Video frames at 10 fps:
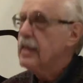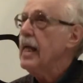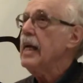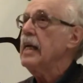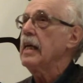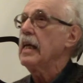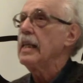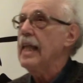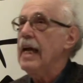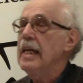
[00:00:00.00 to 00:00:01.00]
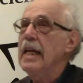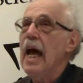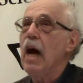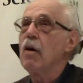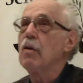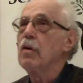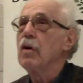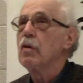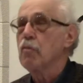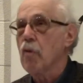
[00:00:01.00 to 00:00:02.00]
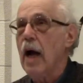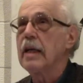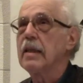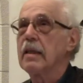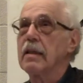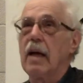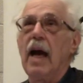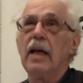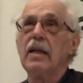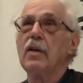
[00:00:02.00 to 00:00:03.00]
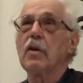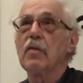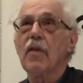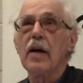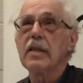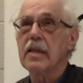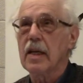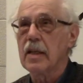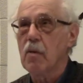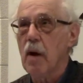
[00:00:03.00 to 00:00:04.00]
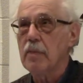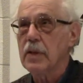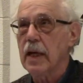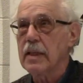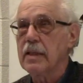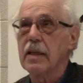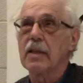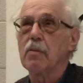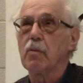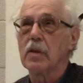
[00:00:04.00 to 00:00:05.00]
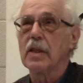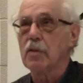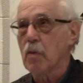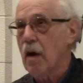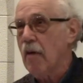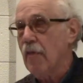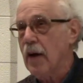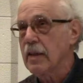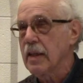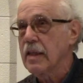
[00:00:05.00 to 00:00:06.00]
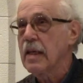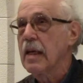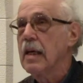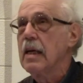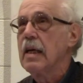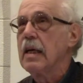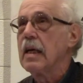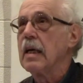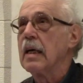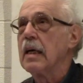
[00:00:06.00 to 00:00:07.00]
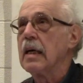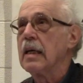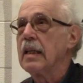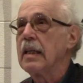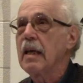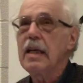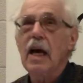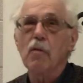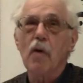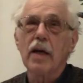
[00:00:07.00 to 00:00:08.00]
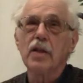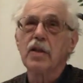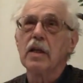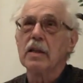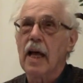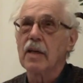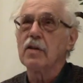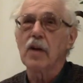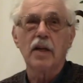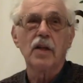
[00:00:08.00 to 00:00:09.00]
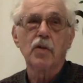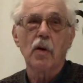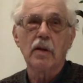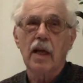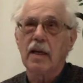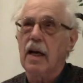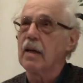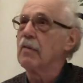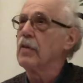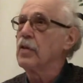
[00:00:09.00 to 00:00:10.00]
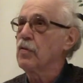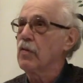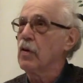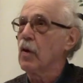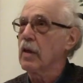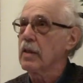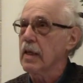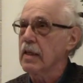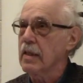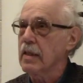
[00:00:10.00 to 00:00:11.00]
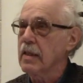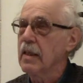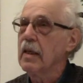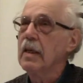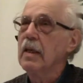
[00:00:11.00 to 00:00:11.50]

They now write, and you can find this on their websites, which is where I found this. They now write letters on a joint letterhead of these three organizations.